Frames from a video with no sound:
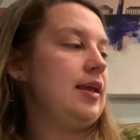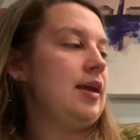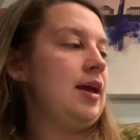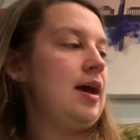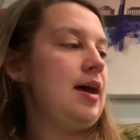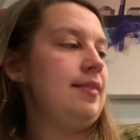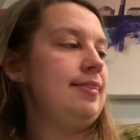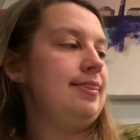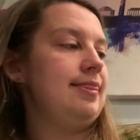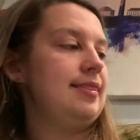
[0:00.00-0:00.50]

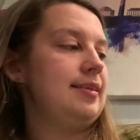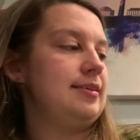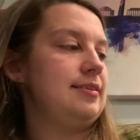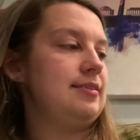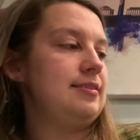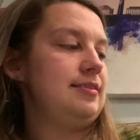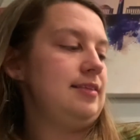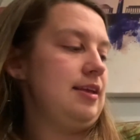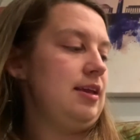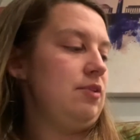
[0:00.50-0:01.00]
cut the
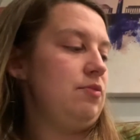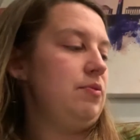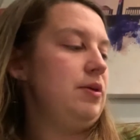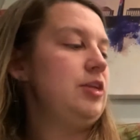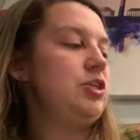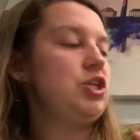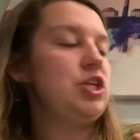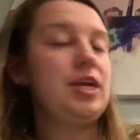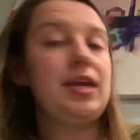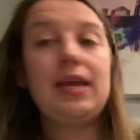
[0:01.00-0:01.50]

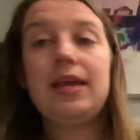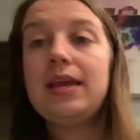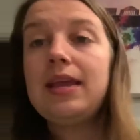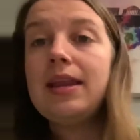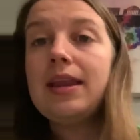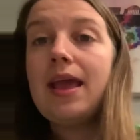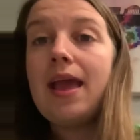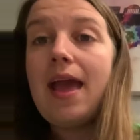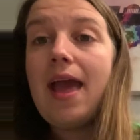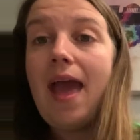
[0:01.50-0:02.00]
sandwich
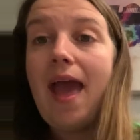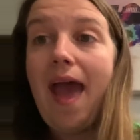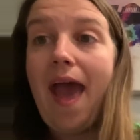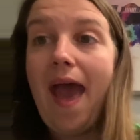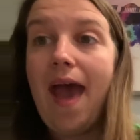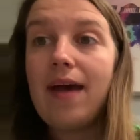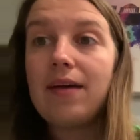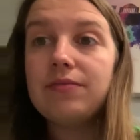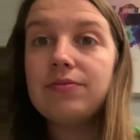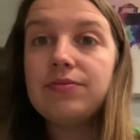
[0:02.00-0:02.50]
in
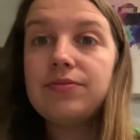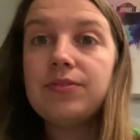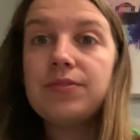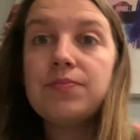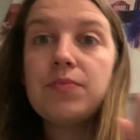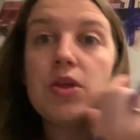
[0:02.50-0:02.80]
half.